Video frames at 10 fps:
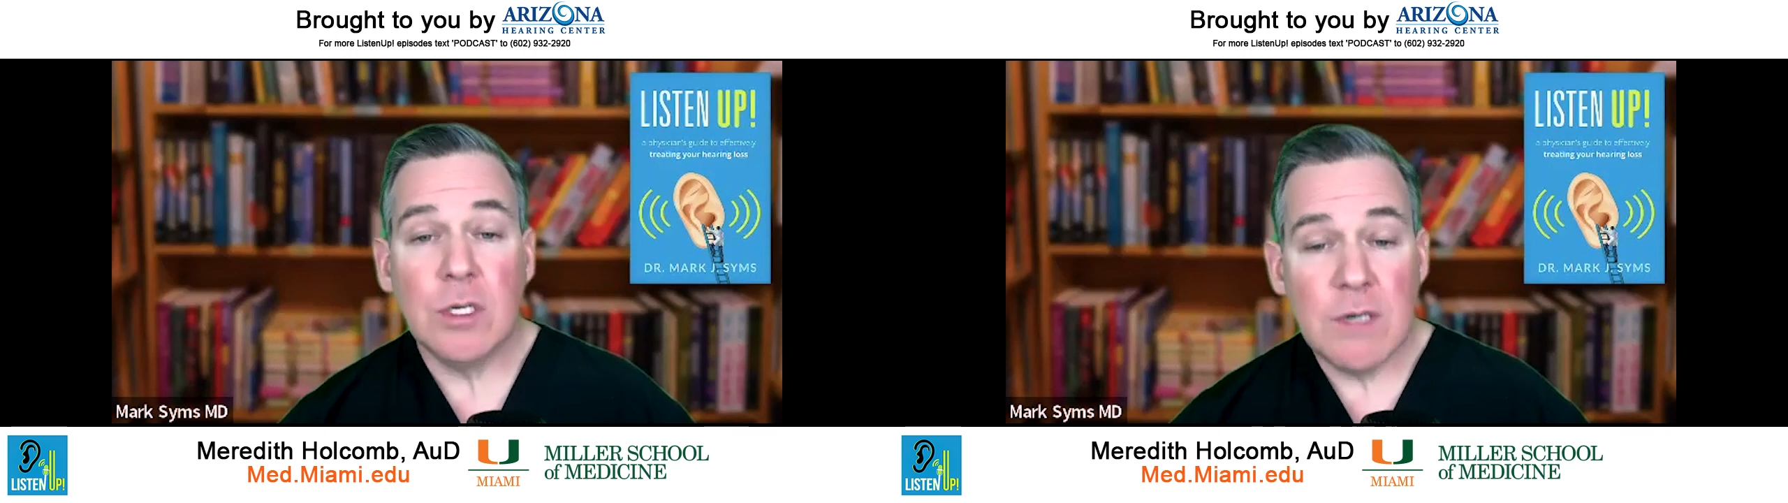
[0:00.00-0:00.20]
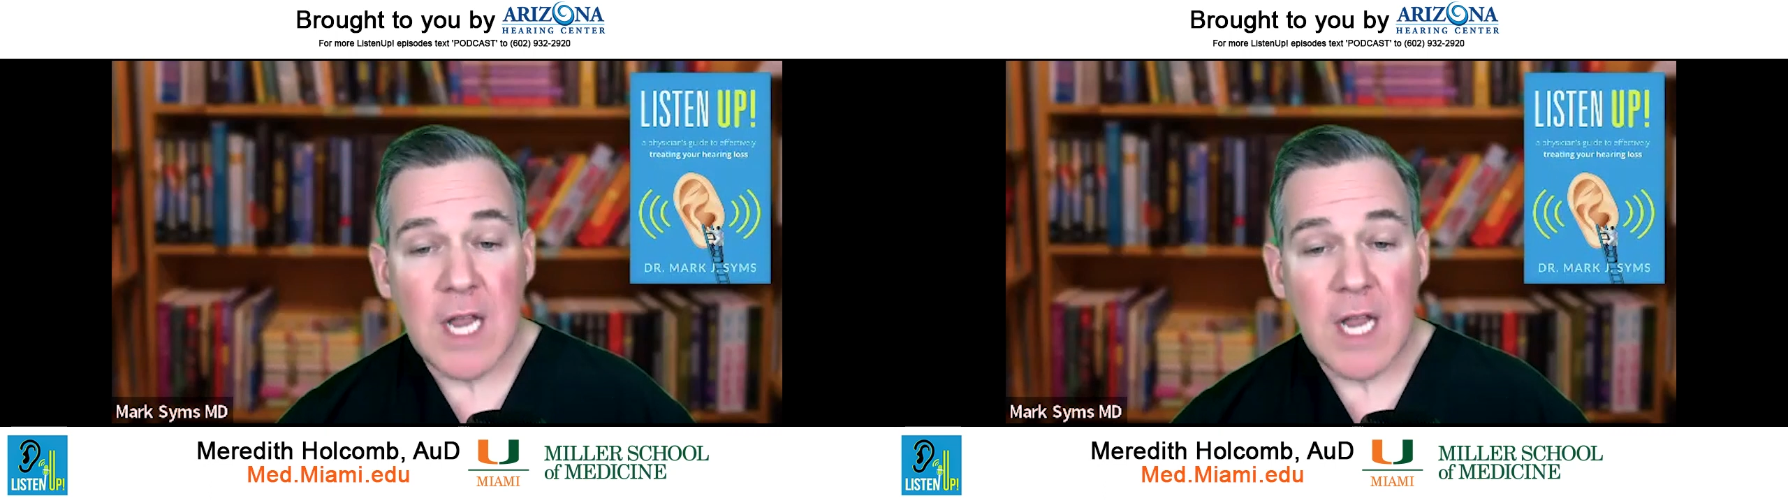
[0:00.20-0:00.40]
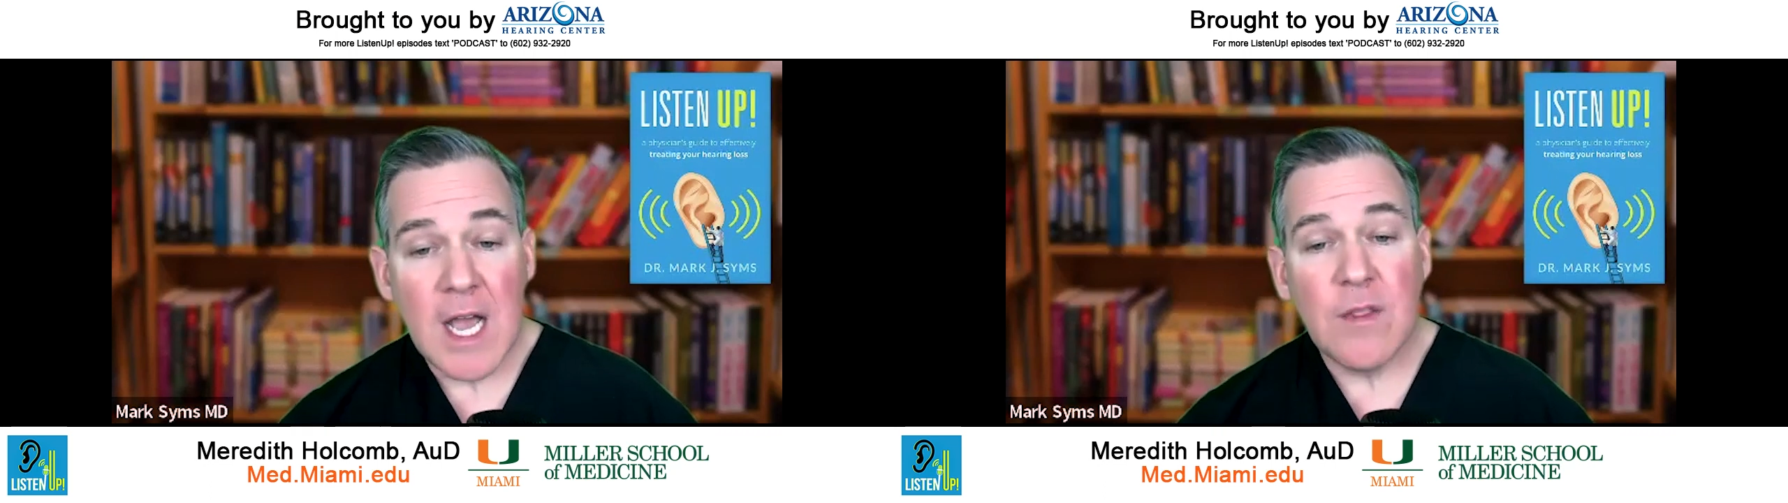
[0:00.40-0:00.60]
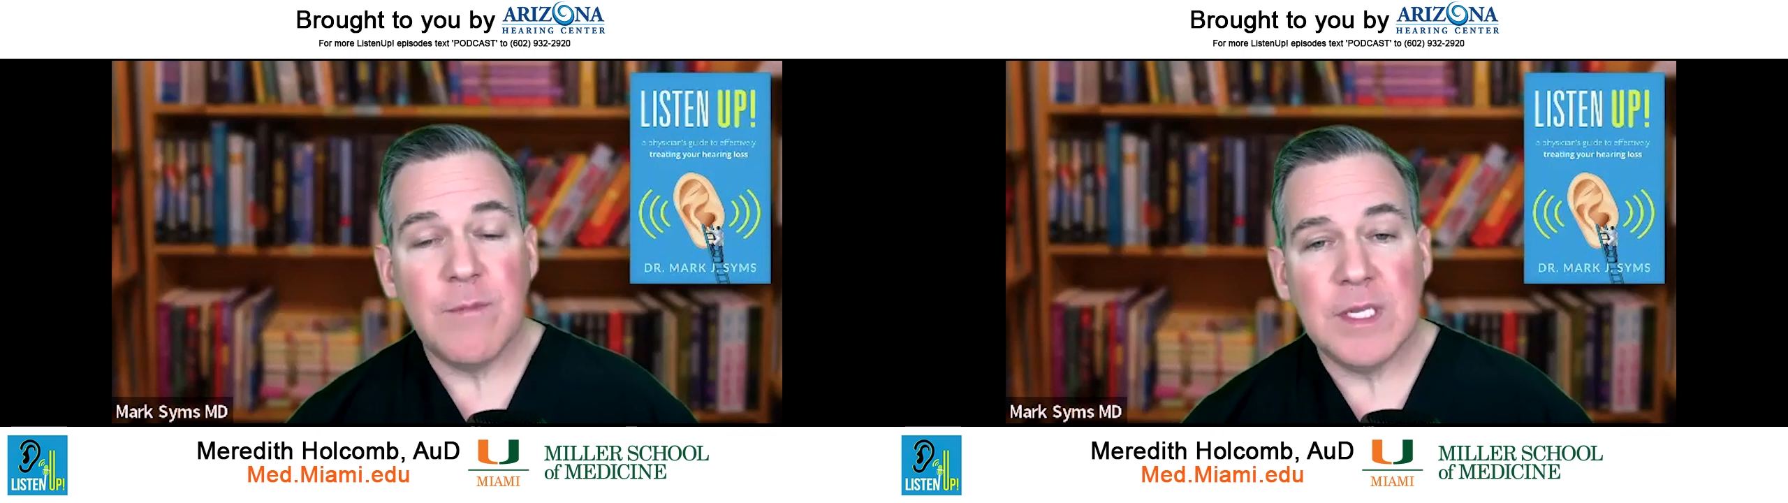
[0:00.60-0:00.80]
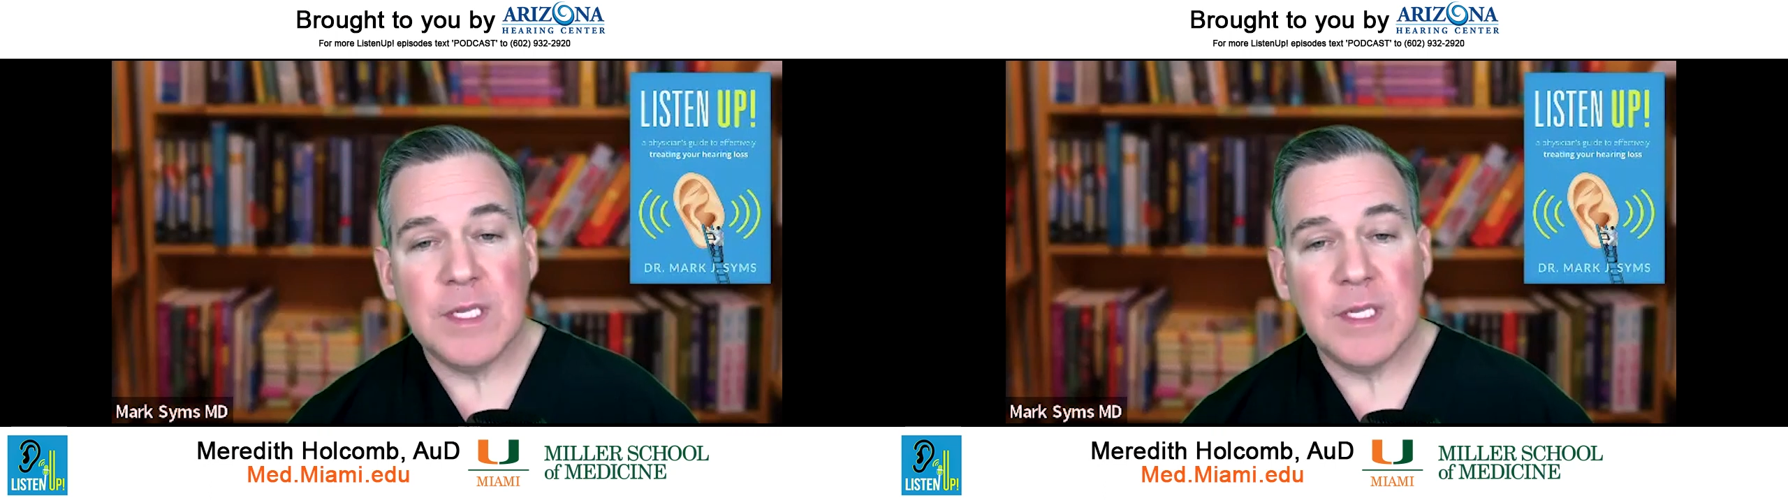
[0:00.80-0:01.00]
so
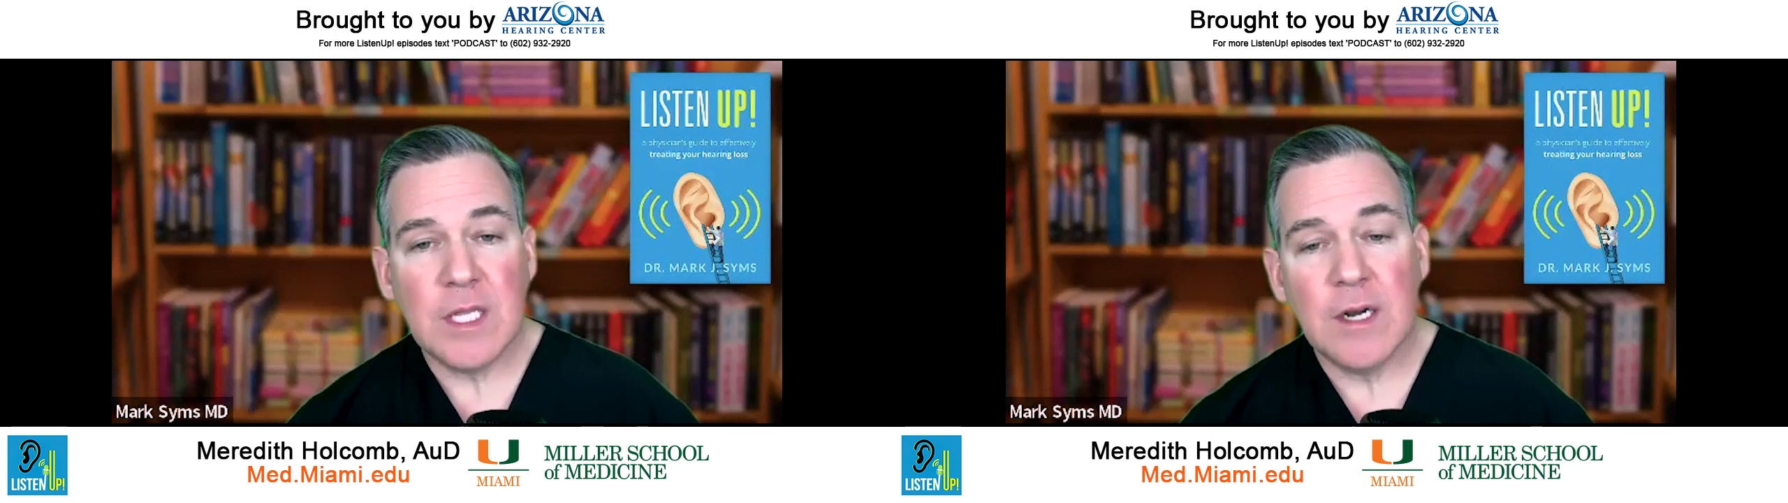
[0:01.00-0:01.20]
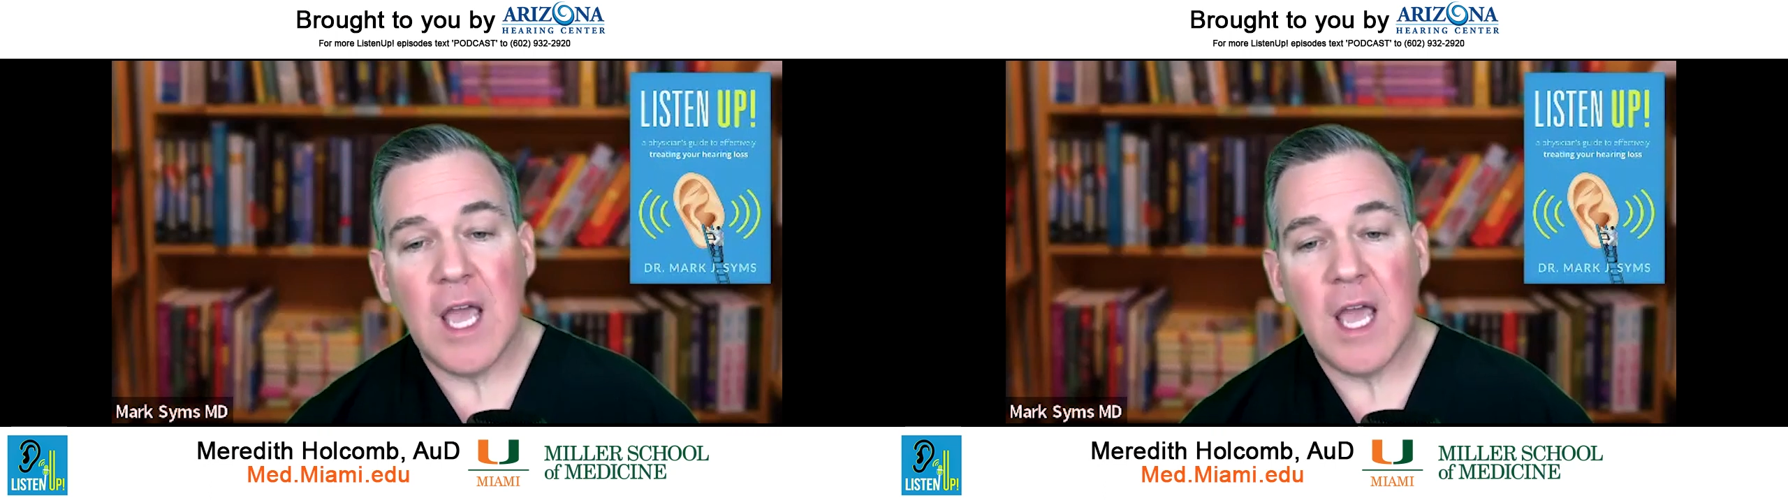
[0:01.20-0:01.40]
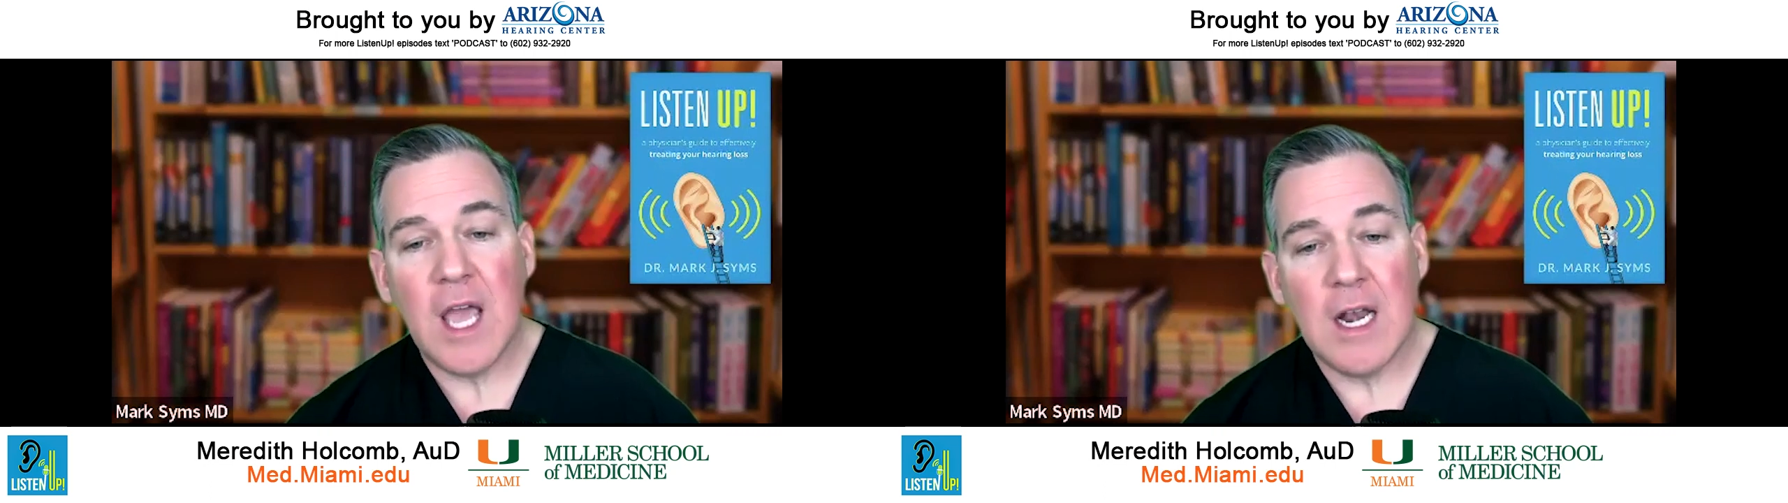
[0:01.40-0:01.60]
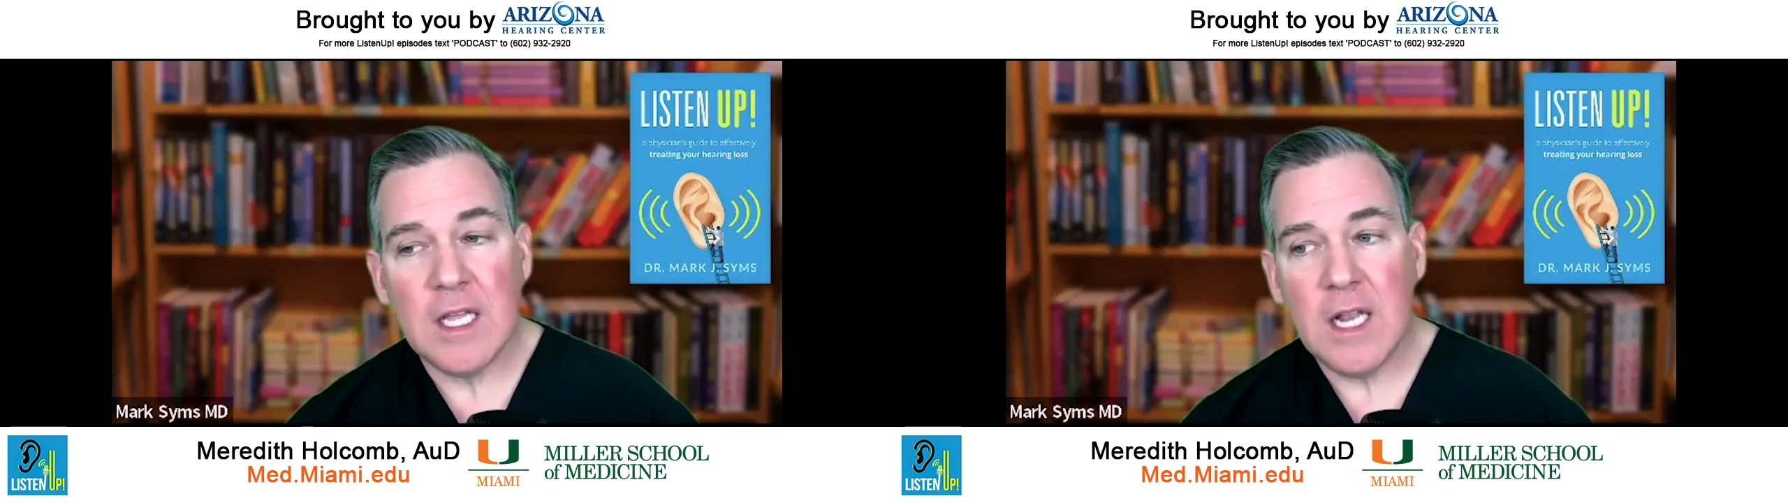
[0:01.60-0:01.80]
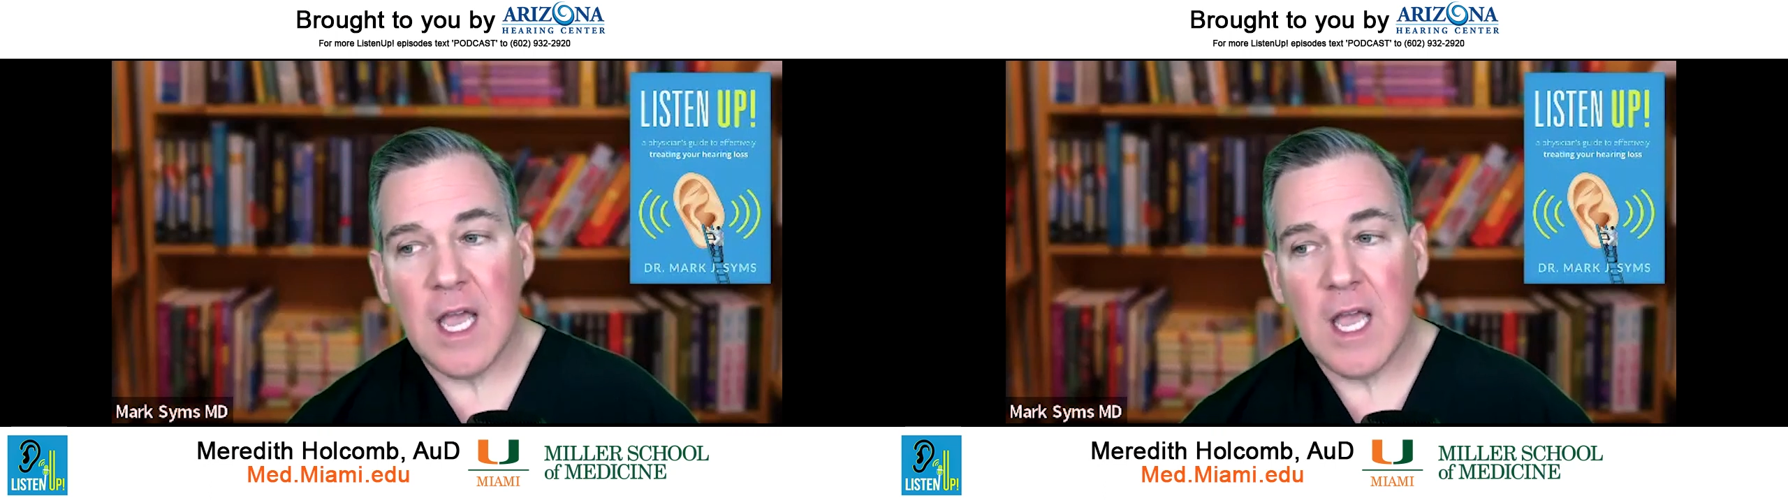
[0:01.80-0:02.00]
now they've been declared a
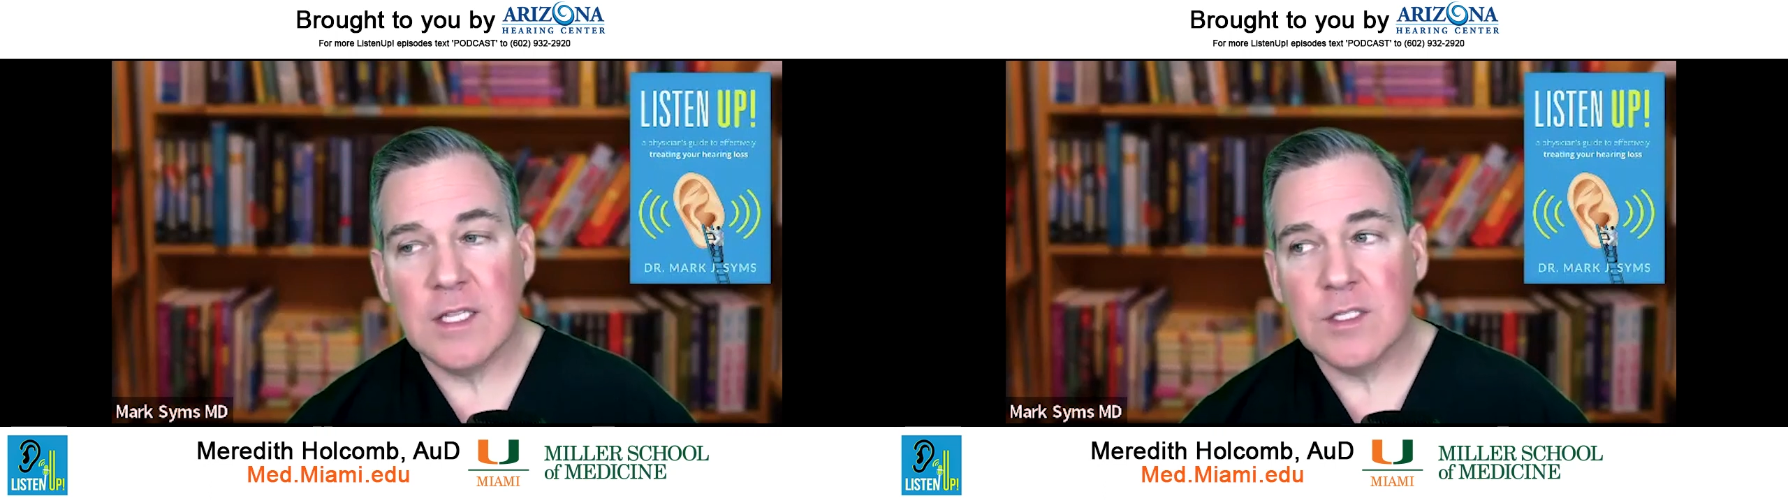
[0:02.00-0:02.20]
candidate,